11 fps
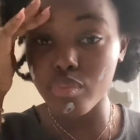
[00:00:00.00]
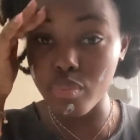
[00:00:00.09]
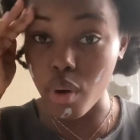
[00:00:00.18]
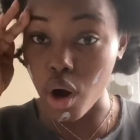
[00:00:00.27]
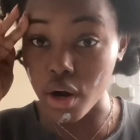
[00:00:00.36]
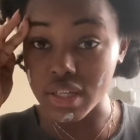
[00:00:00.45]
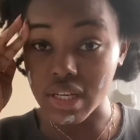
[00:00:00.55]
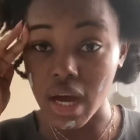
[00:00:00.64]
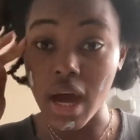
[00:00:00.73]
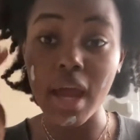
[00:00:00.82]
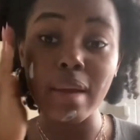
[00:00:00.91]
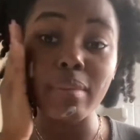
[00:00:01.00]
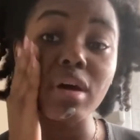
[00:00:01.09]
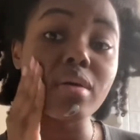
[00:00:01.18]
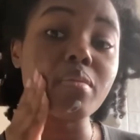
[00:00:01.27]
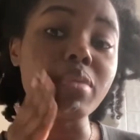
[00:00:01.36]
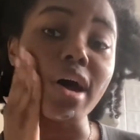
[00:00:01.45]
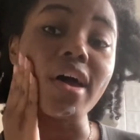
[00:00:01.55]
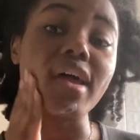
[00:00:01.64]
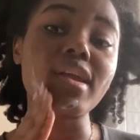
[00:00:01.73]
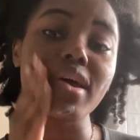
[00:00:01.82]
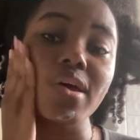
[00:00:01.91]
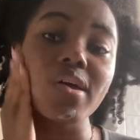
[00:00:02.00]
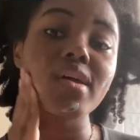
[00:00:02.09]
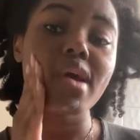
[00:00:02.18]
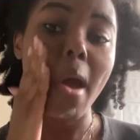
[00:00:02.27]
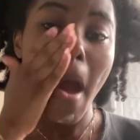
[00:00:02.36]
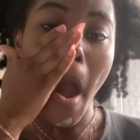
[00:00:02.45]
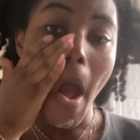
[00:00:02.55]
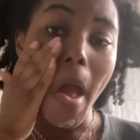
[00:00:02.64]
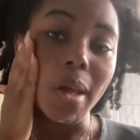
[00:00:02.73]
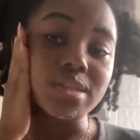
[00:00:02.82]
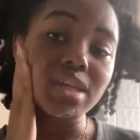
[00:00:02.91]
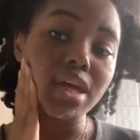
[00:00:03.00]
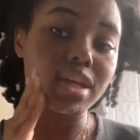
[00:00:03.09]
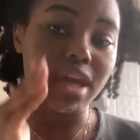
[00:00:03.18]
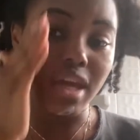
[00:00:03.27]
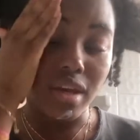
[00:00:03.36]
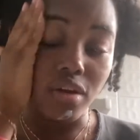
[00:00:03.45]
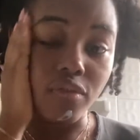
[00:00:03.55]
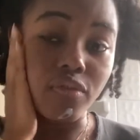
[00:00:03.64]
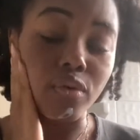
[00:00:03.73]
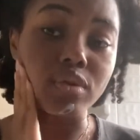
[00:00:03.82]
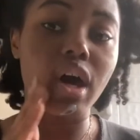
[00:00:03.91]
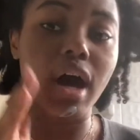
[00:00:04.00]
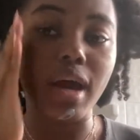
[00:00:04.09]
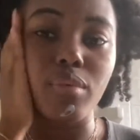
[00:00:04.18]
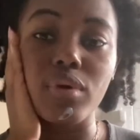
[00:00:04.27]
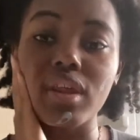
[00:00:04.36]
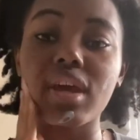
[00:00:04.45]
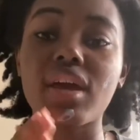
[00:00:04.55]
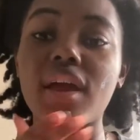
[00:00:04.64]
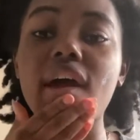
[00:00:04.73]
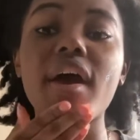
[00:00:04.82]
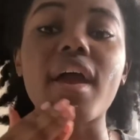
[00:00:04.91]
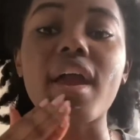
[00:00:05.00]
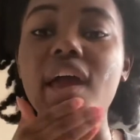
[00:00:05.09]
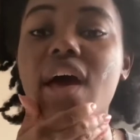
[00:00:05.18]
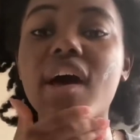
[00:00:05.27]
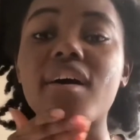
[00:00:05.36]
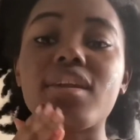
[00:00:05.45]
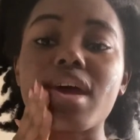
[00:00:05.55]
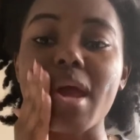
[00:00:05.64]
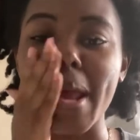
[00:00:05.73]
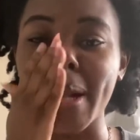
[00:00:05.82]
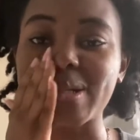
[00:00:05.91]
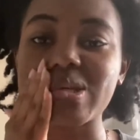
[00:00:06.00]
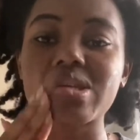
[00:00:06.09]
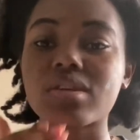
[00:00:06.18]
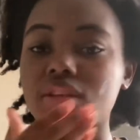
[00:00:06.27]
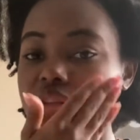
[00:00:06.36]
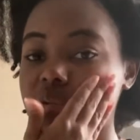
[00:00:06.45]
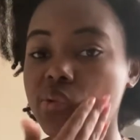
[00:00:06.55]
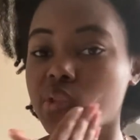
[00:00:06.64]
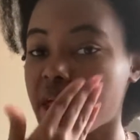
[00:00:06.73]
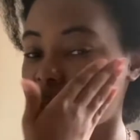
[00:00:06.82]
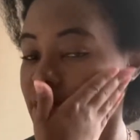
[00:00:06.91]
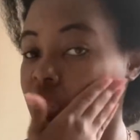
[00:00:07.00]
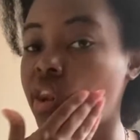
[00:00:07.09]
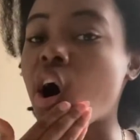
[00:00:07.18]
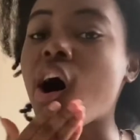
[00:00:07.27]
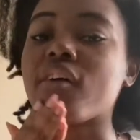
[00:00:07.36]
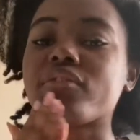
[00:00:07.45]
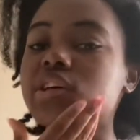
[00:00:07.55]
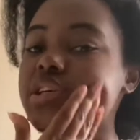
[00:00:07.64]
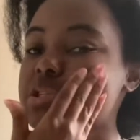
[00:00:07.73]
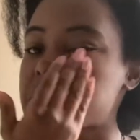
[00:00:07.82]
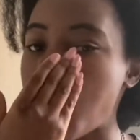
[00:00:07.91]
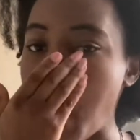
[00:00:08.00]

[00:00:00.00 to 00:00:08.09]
part-time, but it's like dang near full-time really, and it's like an office